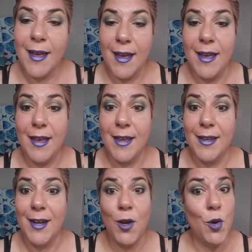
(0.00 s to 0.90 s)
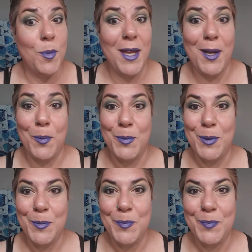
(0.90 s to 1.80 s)
And I hope that helped.
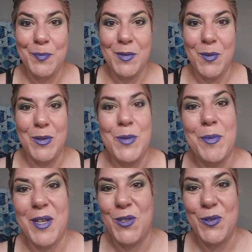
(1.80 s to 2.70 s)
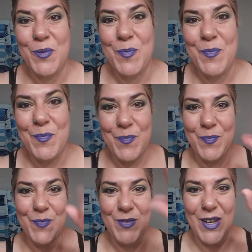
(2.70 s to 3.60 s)
It was a pleasure.
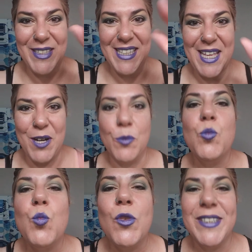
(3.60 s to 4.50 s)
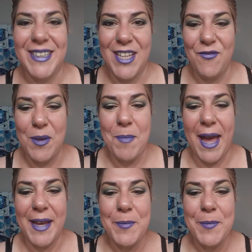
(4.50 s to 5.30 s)
Talk to you later. Love you. Bye.